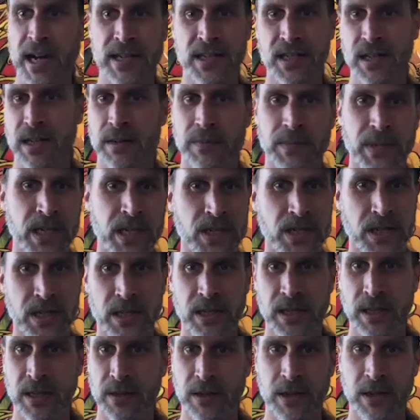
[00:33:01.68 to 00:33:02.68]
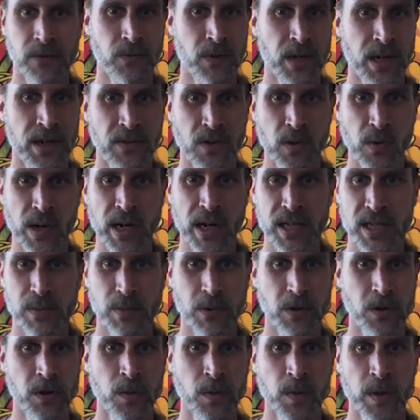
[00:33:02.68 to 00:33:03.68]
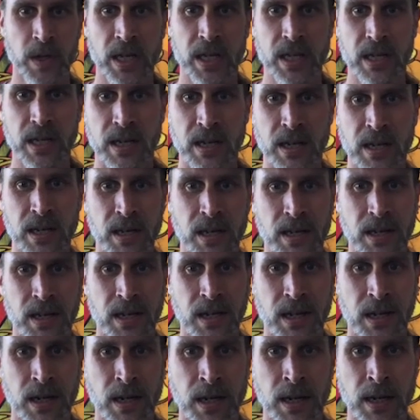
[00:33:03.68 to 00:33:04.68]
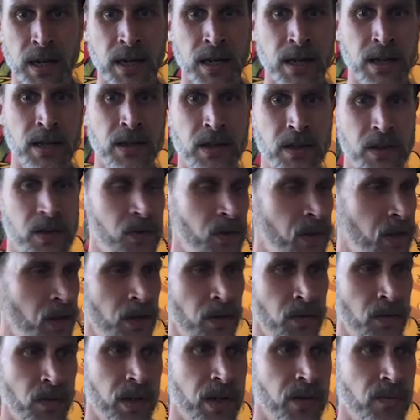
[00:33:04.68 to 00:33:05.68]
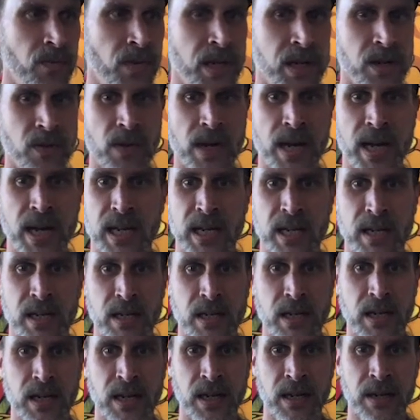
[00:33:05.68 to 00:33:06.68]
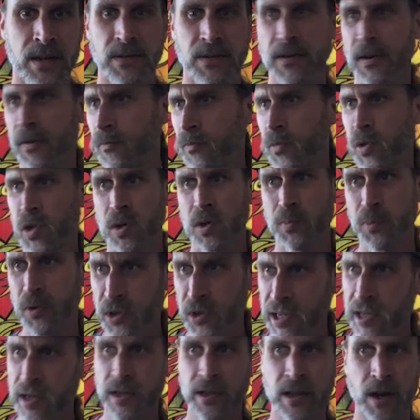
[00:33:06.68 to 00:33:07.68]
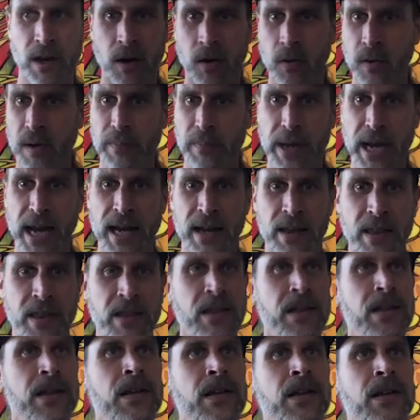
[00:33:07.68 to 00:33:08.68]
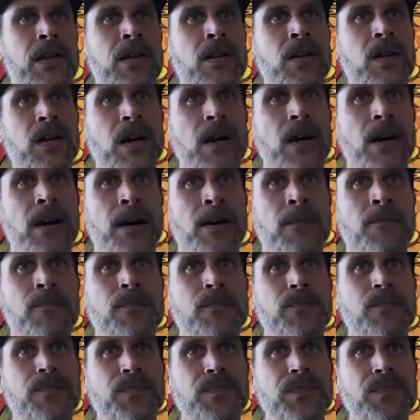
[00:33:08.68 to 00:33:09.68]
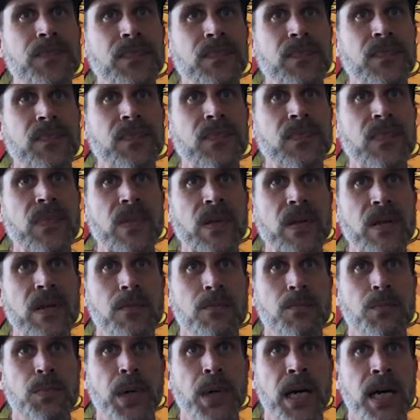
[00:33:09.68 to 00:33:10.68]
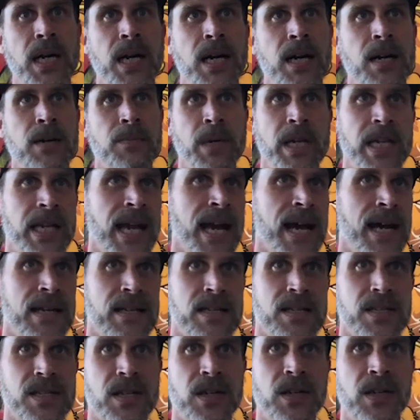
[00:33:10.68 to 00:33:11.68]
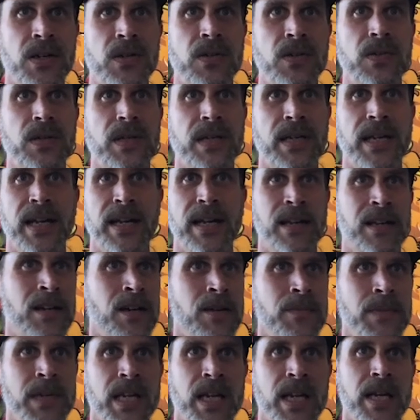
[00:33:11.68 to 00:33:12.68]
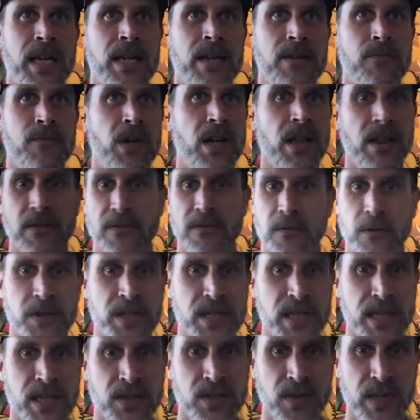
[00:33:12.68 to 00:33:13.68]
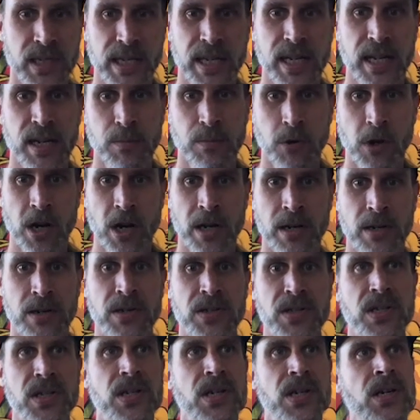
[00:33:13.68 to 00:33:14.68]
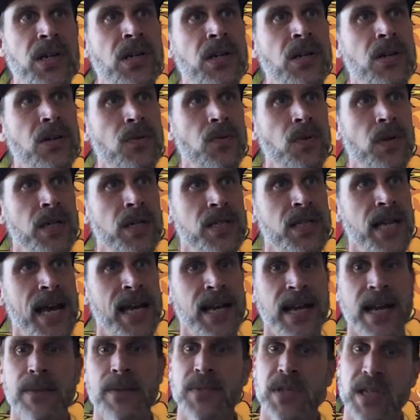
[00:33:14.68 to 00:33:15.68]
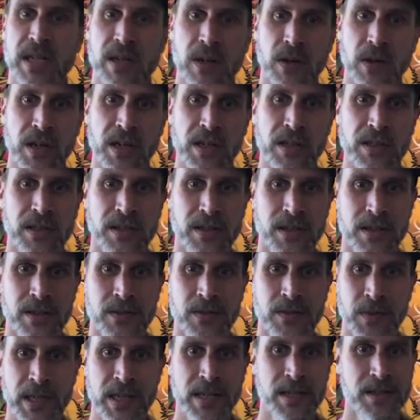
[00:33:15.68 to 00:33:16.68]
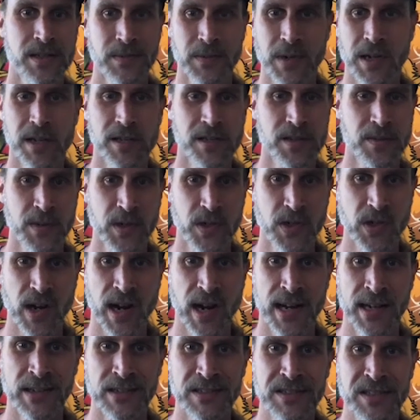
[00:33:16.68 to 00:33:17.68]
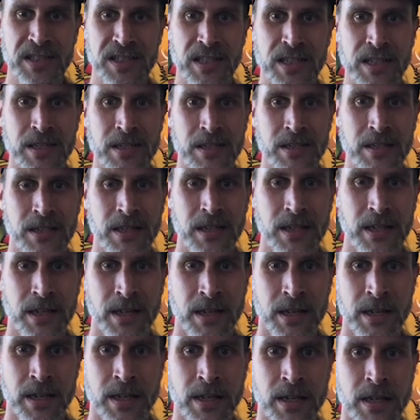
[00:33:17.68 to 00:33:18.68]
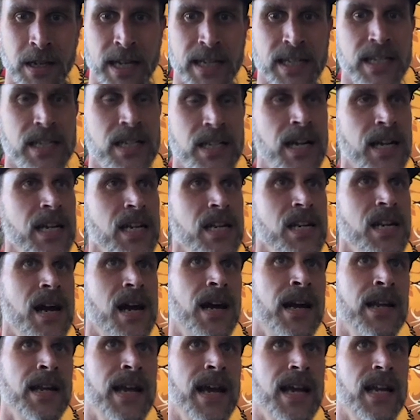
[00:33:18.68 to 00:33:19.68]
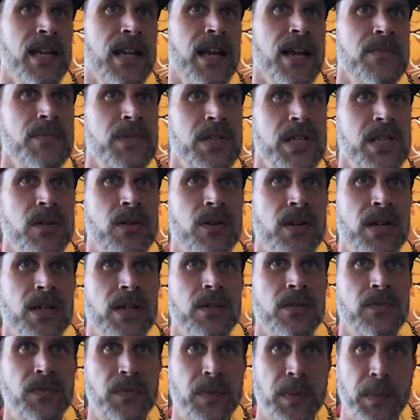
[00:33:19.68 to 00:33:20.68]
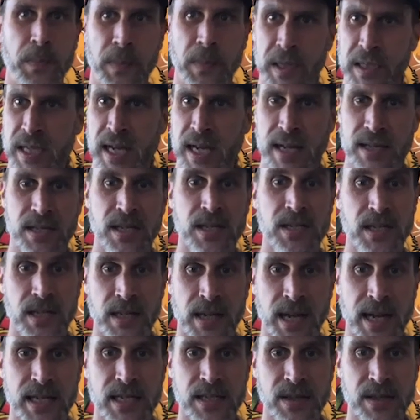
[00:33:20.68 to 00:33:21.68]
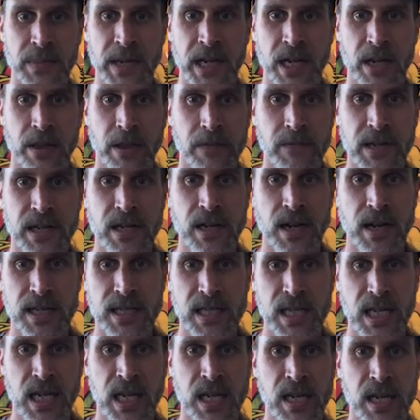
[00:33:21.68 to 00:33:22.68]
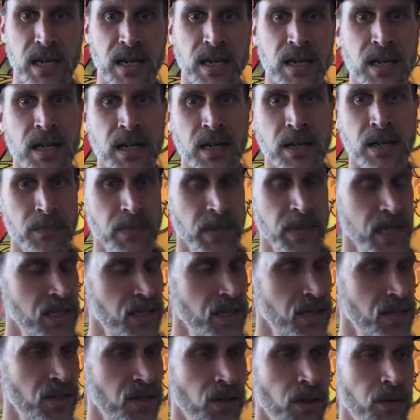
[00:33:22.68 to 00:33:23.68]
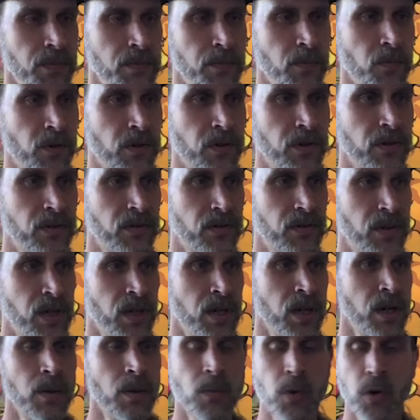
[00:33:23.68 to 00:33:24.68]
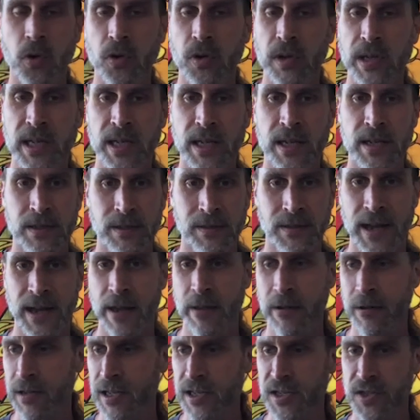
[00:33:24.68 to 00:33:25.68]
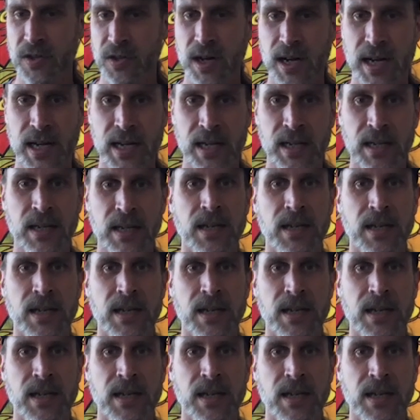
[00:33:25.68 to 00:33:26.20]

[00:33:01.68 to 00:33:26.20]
going to meet you in whatever way is appropriate, you know, when you're ready and completely on the all one path. But yeah, so coming in, and one of the first things we did at Bronner's was add hemp seed oil we did some customer trials, and in 1999 added hemp seed oil because it has such a nice omega-3 content, makes the soap more emollient, lather less drying.